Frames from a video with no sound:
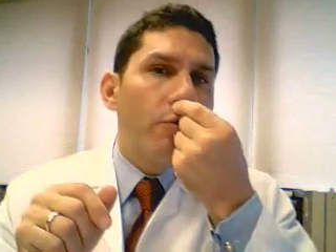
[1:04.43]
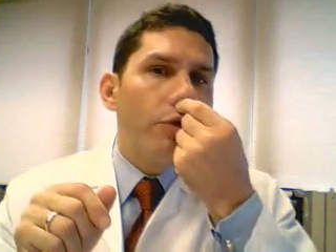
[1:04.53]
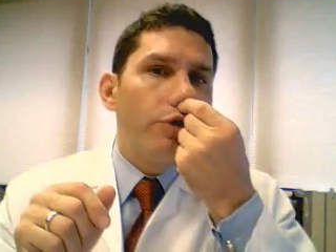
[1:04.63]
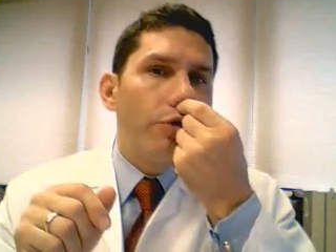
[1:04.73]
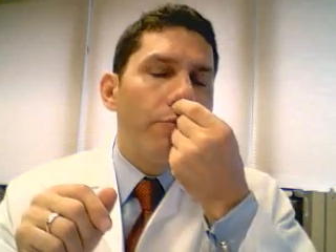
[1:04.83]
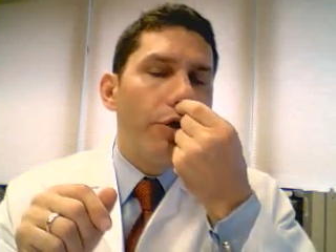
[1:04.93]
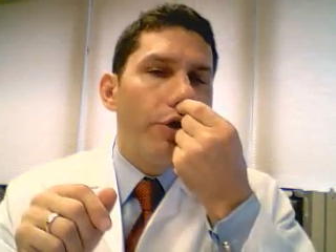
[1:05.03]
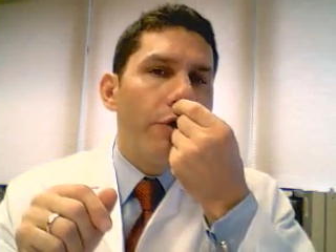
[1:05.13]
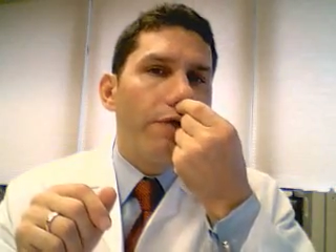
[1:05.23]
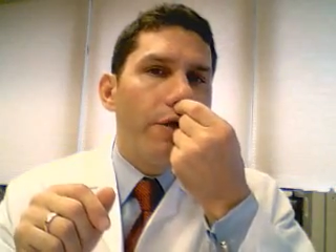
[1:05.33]
which you can put
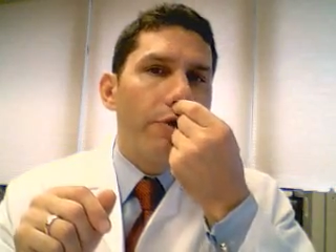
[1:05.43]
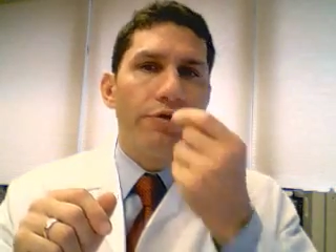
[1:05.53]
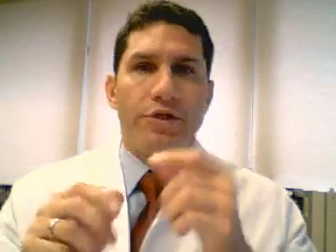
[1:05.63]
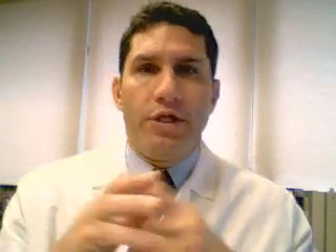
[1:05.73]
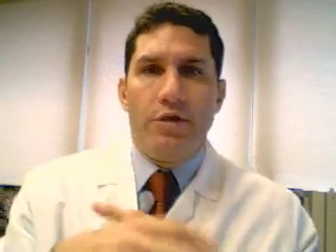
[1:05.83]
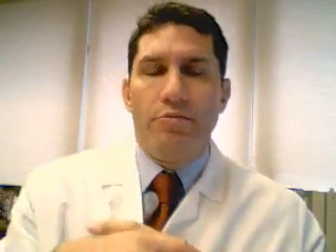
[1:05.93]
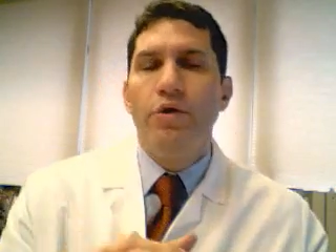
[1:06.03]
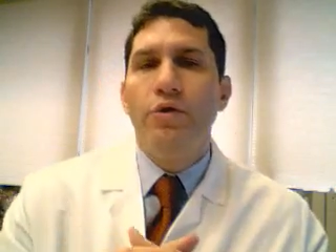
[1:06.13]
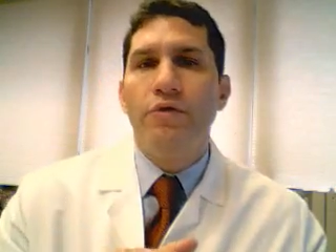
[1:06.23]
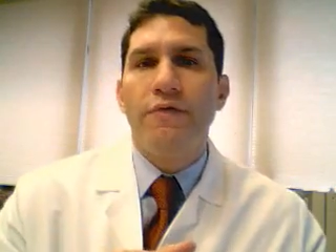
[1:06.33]
your fingers in and
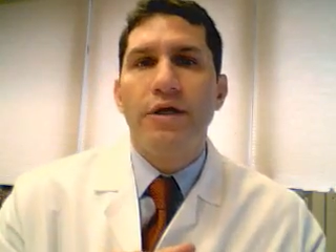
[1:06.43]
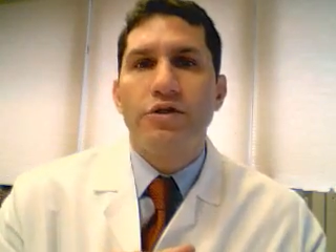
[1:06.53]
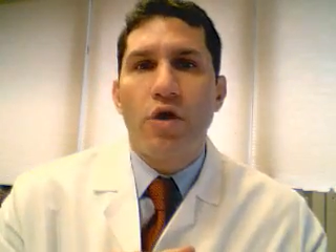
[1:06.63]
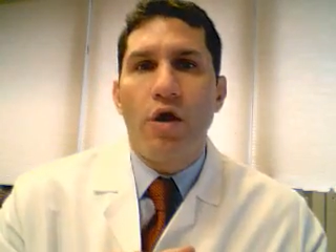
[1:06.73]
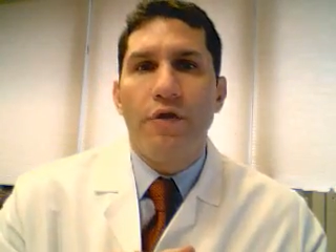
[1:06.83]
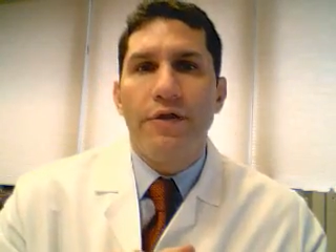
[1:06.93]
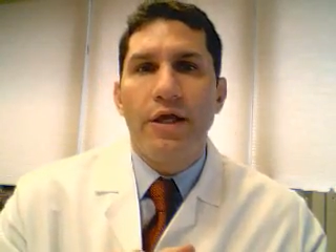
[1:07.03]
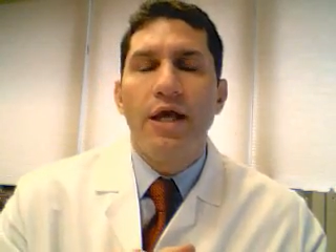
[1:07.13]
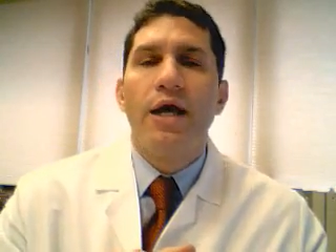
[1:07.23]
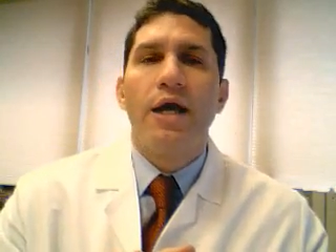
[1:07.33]
move, is called
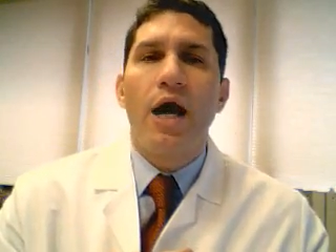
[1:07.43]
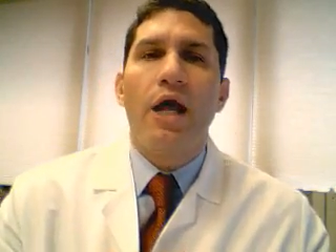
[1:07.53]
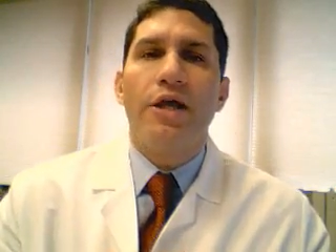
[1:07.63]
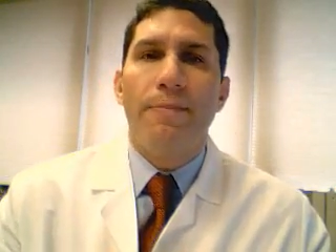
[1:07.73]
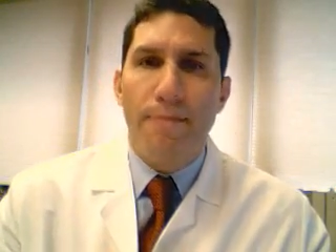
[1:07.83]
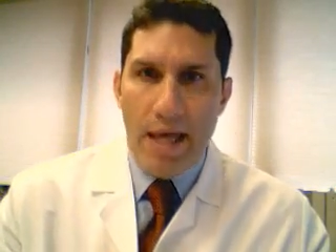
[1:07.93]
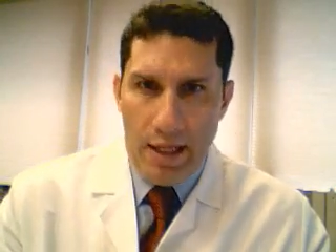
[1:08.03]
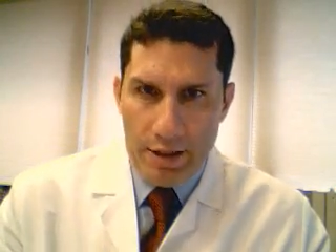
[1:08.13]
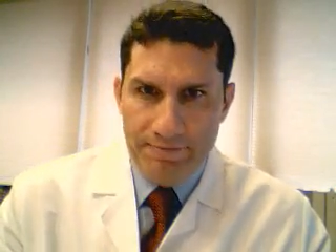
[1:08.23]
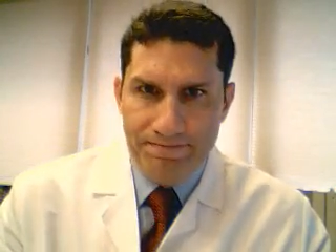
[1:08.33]
the
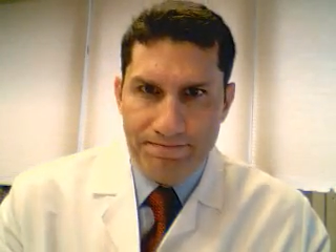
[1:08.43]
columella.